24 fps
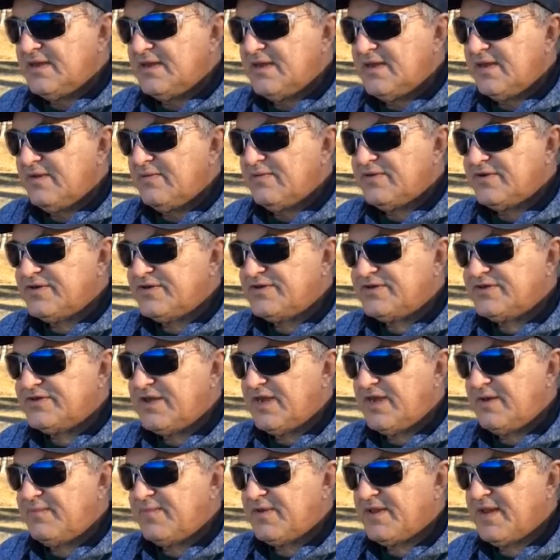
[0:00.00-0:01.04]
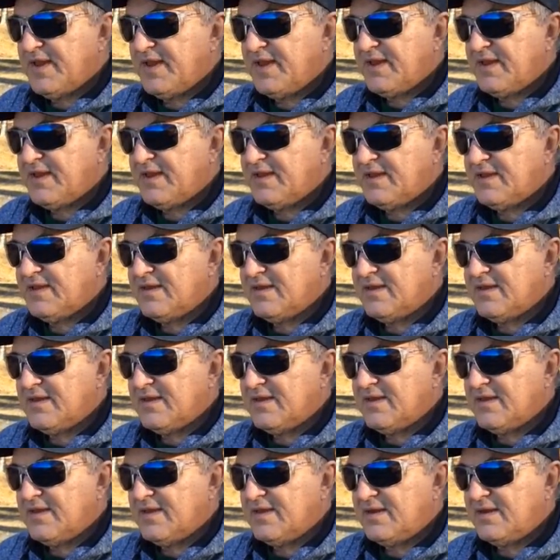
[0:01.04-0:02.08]
They were shaped like
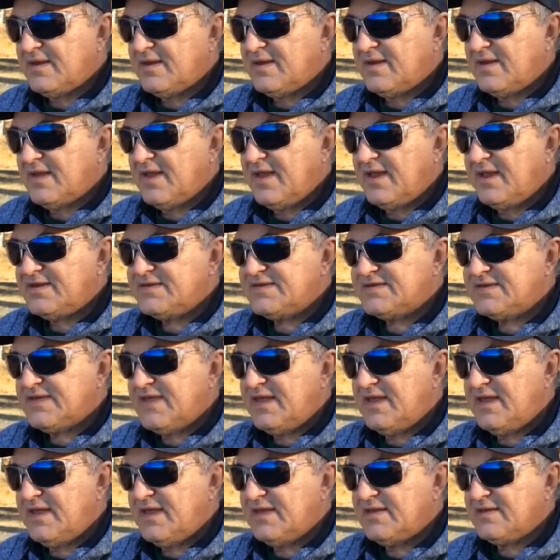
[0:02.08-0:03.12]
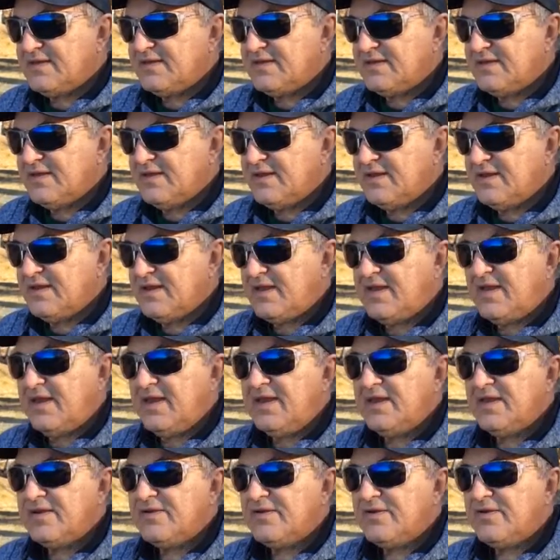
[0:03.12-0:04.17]
a glass candle in a
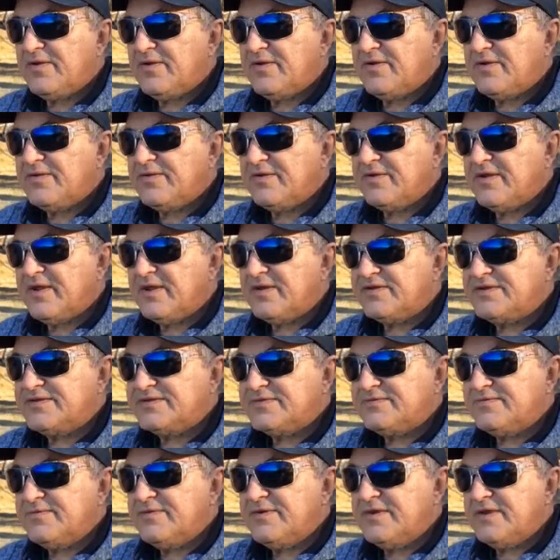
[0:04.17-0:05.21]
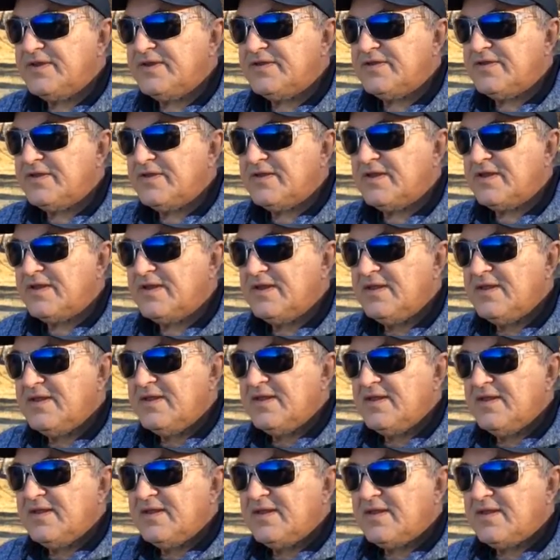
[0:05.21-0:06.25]
candle holder that screwed into the
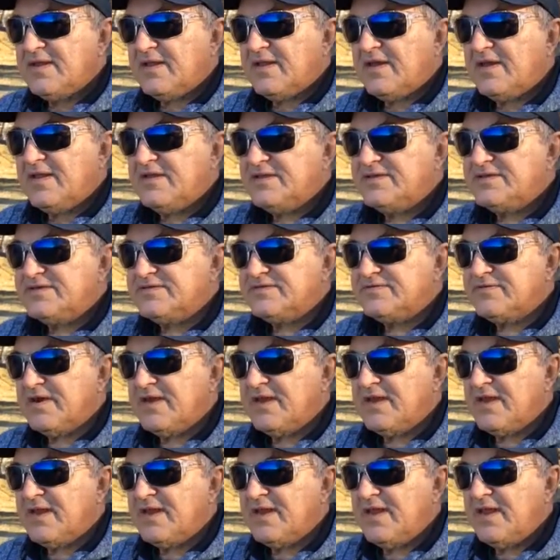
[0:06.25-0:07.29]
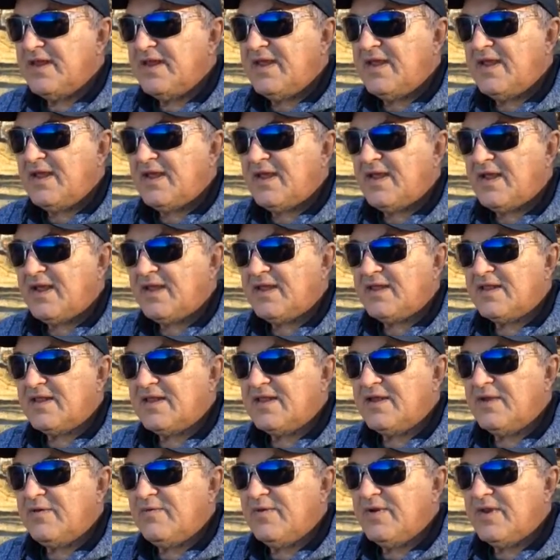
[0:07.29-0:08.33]
light string, and they had like
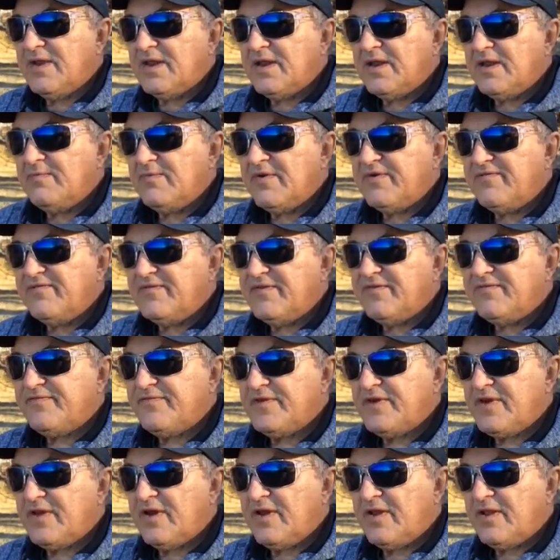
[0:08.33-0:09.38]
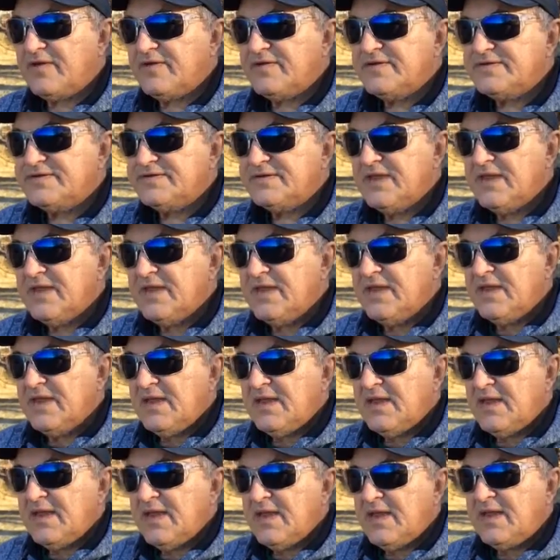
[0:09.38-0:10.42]
liquid in them of different colors,
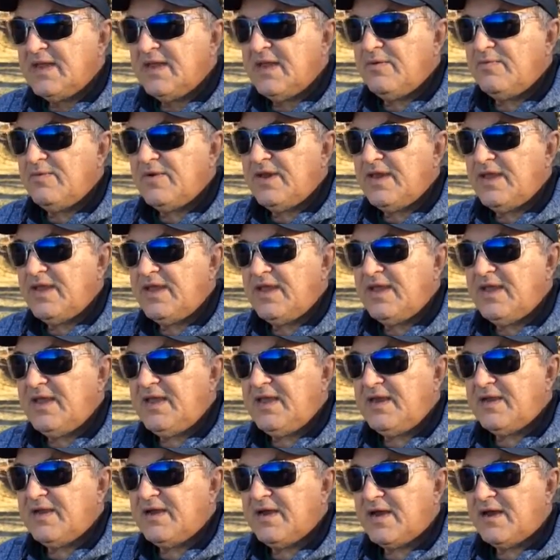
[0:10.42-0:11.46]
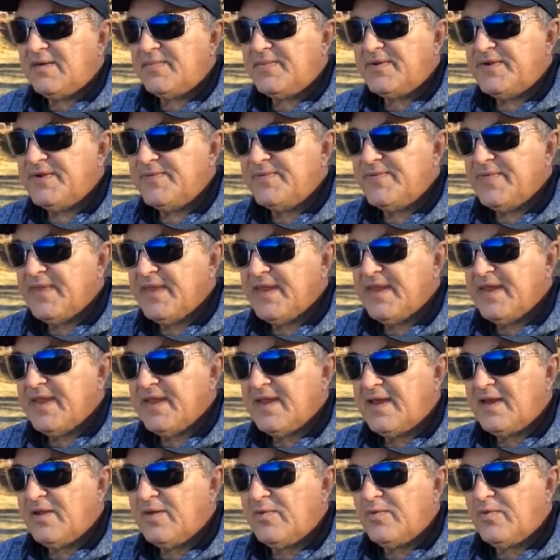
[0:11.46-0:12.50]
and they would heat up,
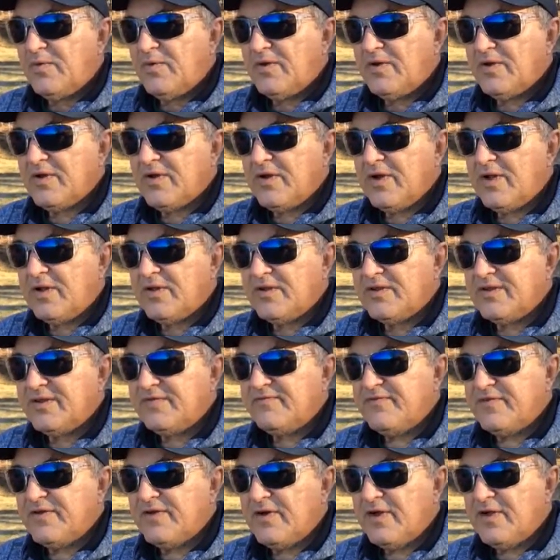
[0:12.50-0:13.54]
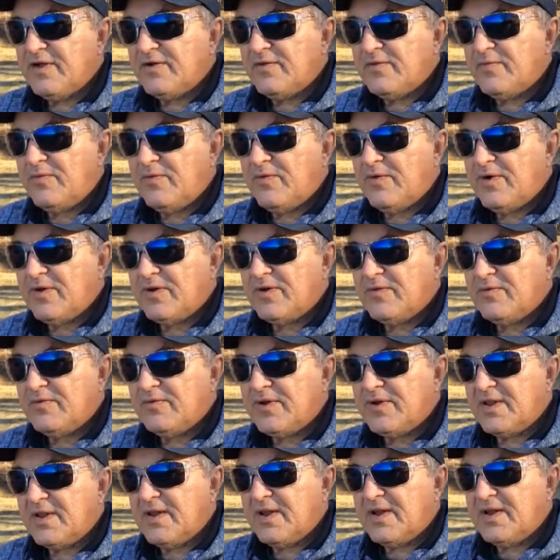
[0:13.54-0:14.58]
and different color water
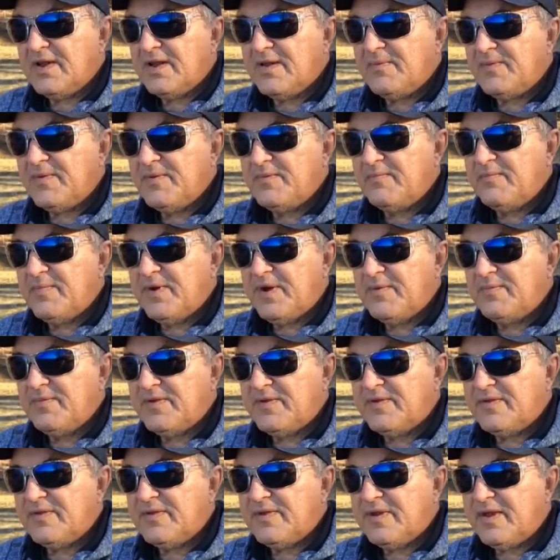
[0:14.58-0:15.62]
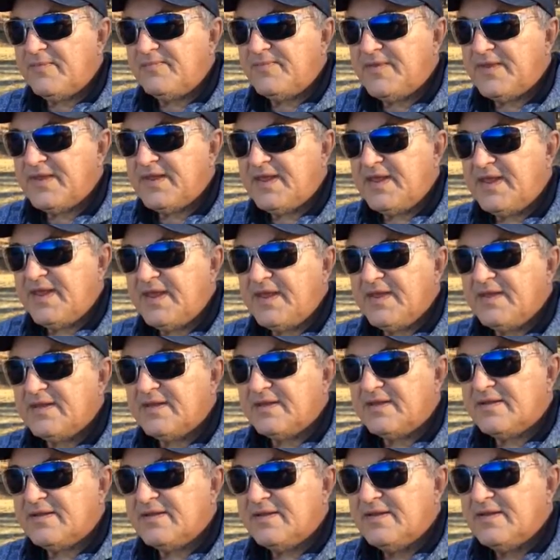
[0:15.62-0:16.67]
light up and bubble up the
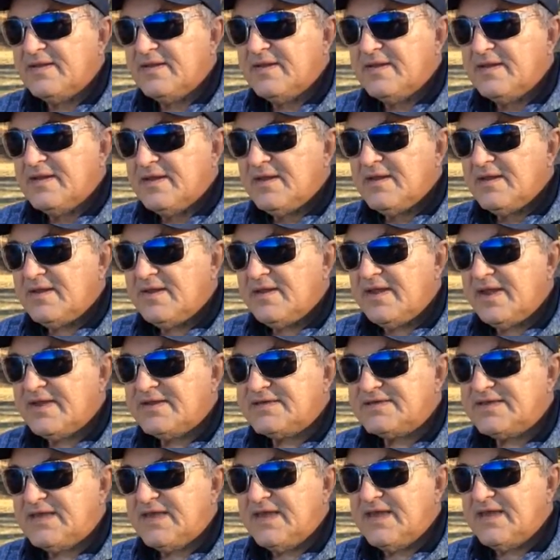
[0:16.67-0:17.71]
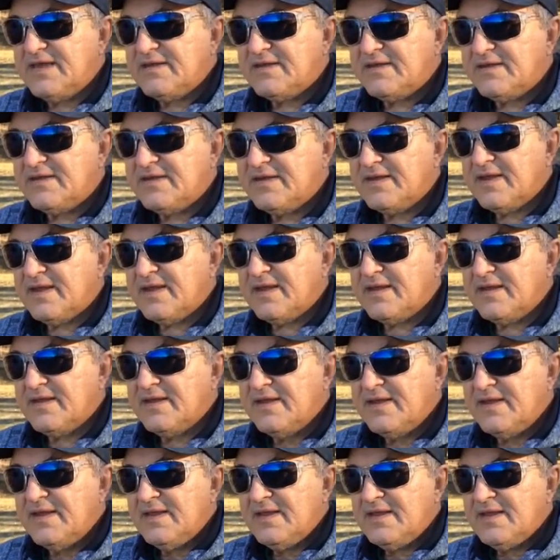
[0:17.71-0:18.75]
candle, glass candle.
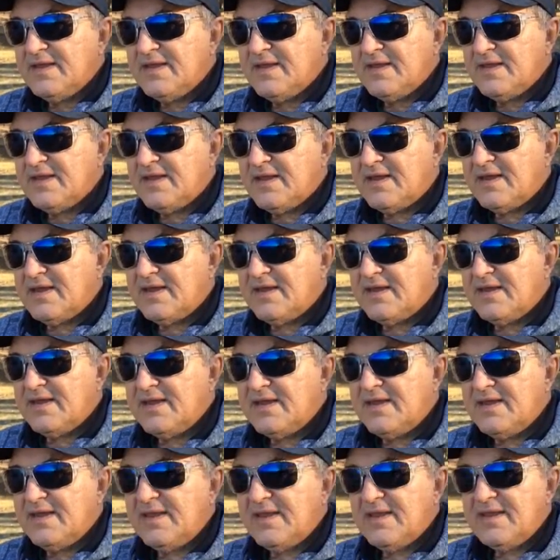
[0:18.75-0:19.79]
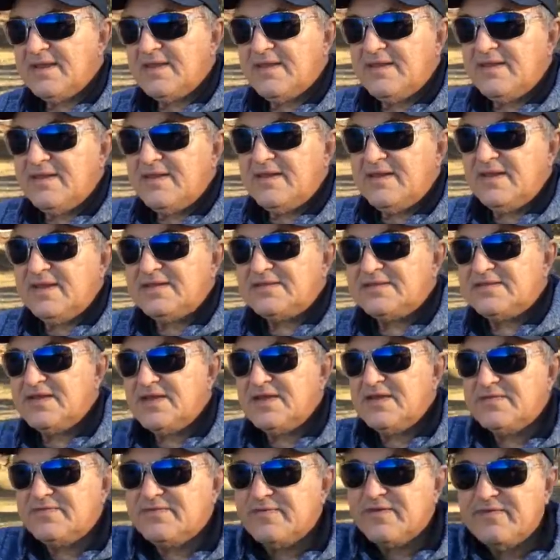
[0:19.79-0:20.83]
And these
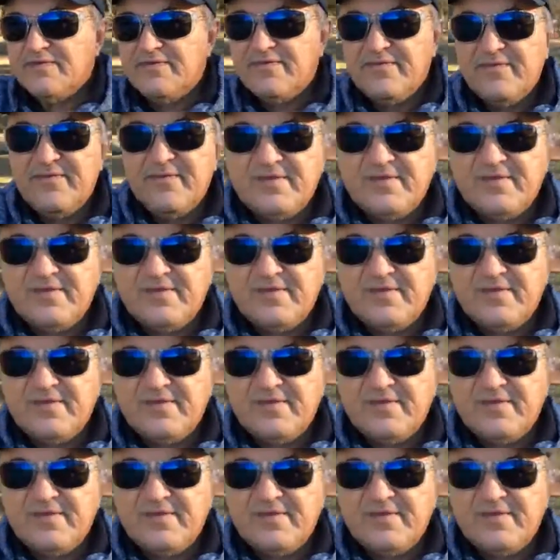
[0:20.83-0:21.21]
things were